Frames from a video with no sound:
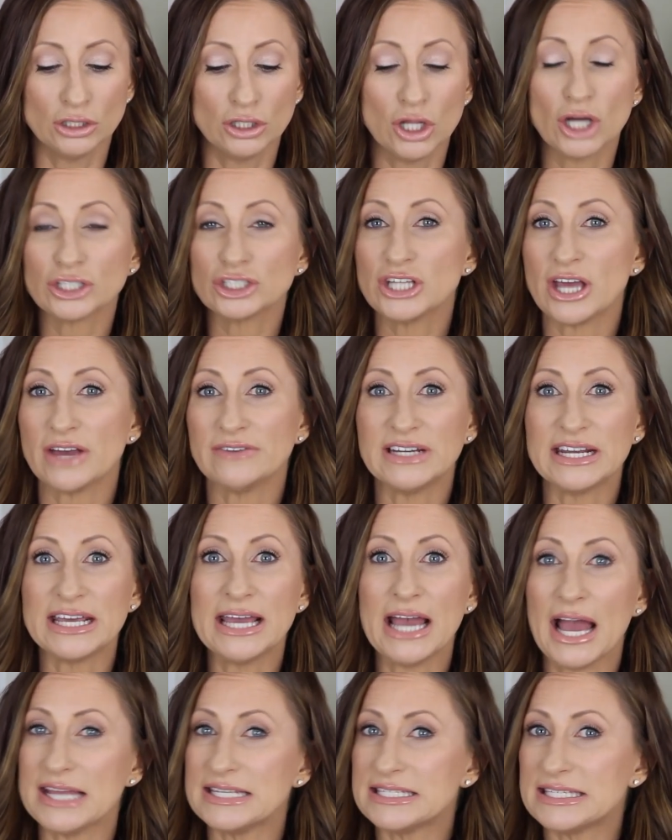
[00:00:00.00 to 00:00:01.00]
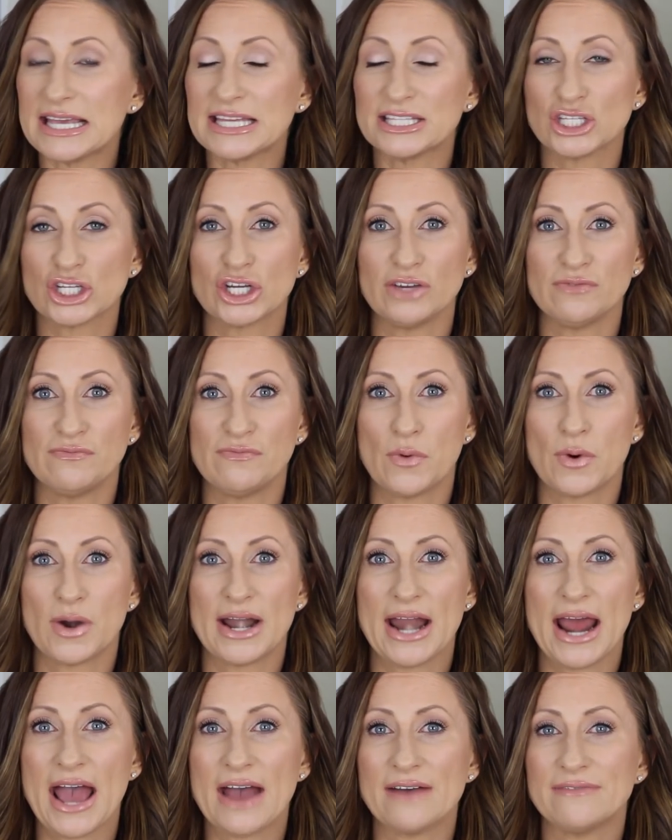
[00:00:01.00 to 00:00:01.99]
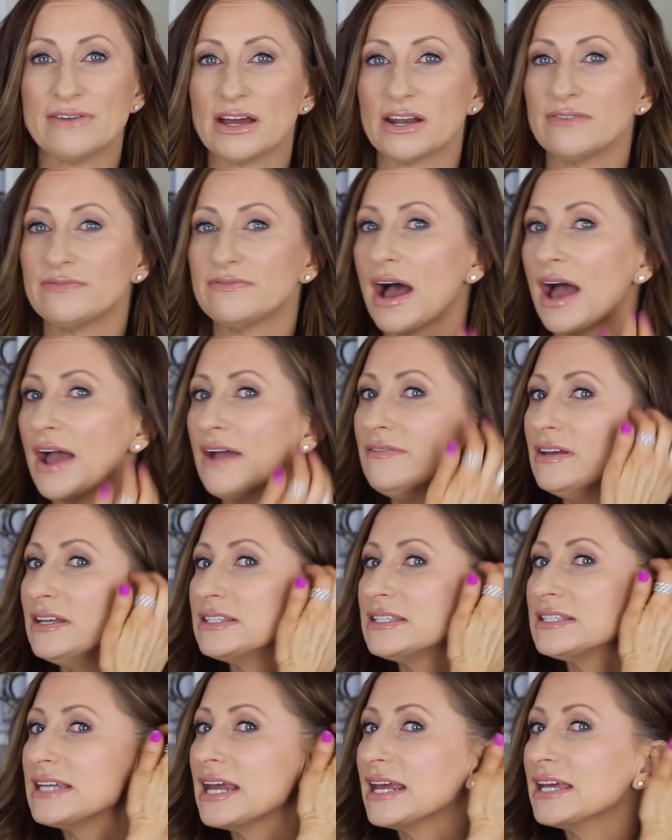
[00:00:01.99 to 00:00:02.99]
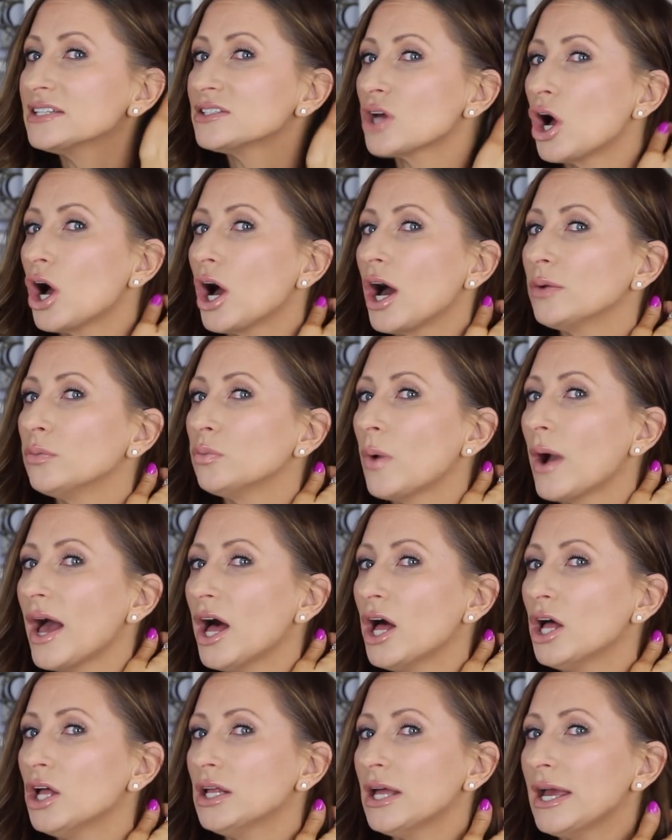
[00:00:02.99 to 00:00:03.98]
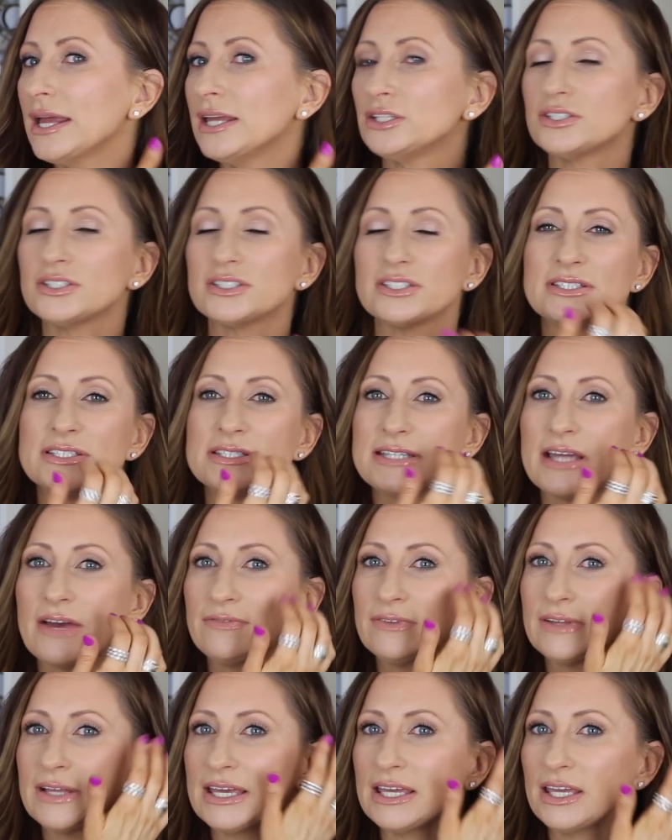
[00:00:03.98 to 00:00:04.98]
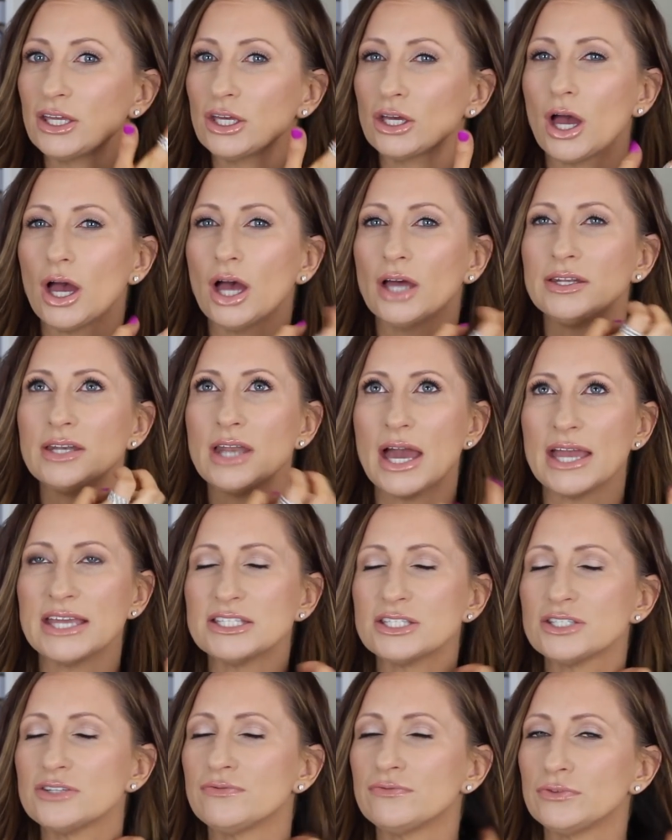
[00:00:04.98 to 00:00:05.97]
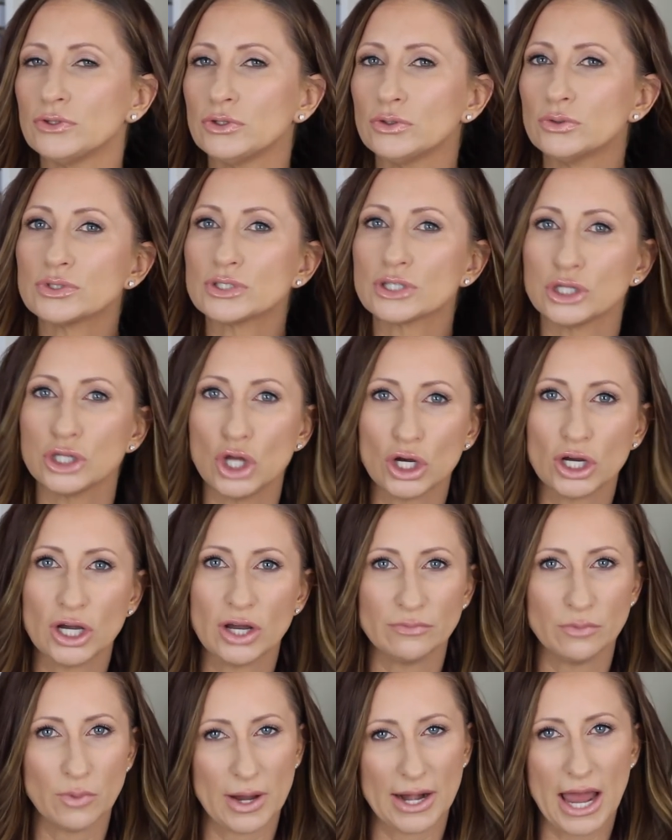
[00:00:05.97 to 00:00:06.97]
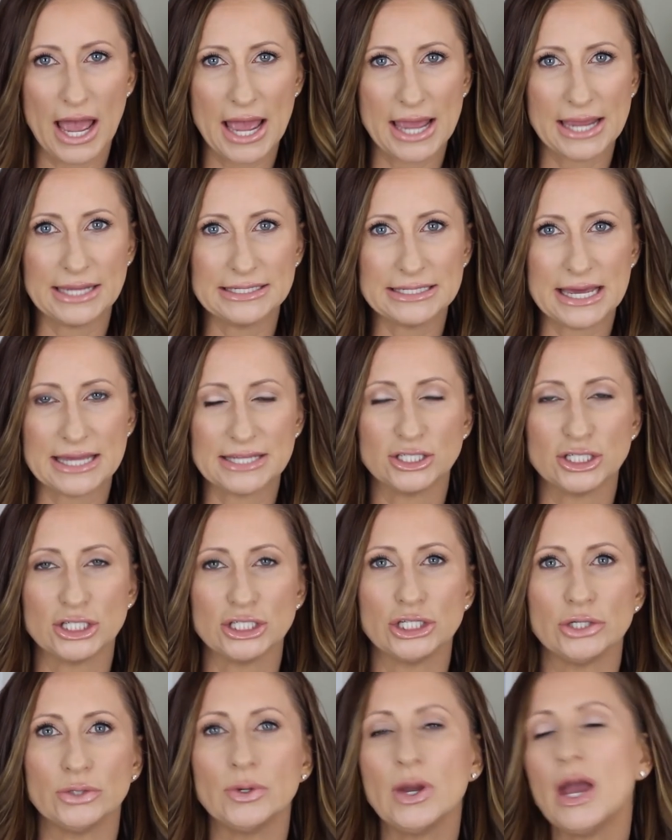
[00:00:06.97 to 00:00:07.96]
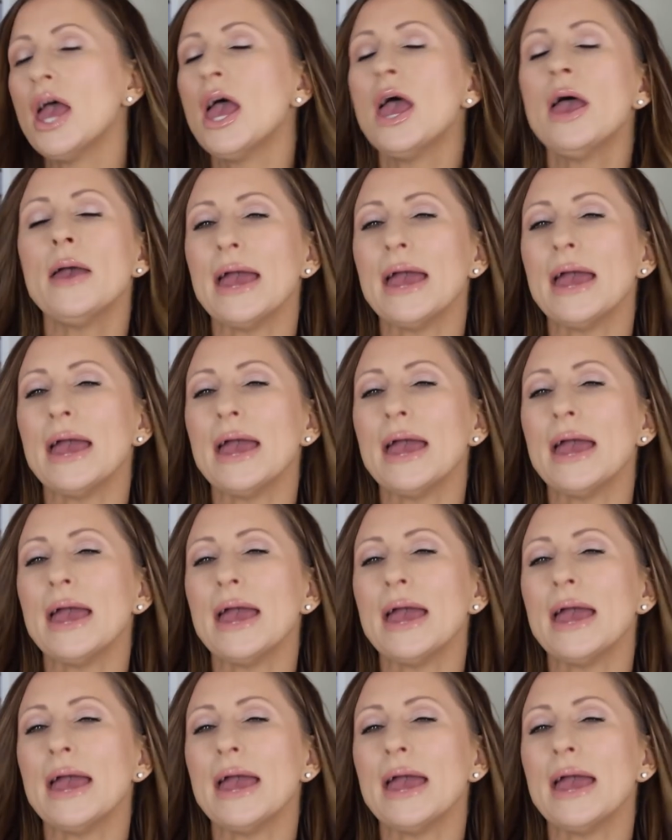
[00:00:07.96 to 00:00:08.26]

Longevity, I'd say it's a good four and a half out of five. It stays on well. It's definitely a nice diffused look of what I tend to do.